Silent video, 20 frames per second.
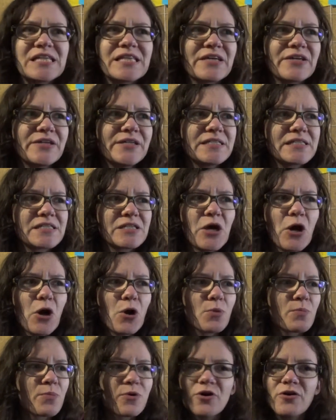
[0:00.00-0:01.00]
there is
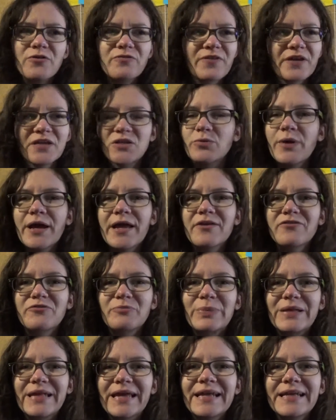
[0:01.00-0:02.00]
no perfect way
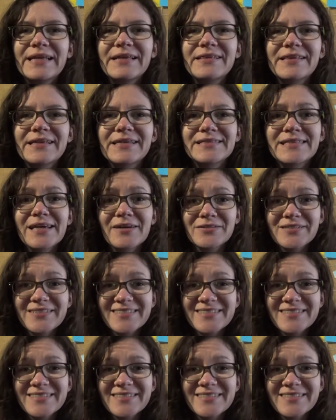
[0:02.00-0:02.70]
of planning things out,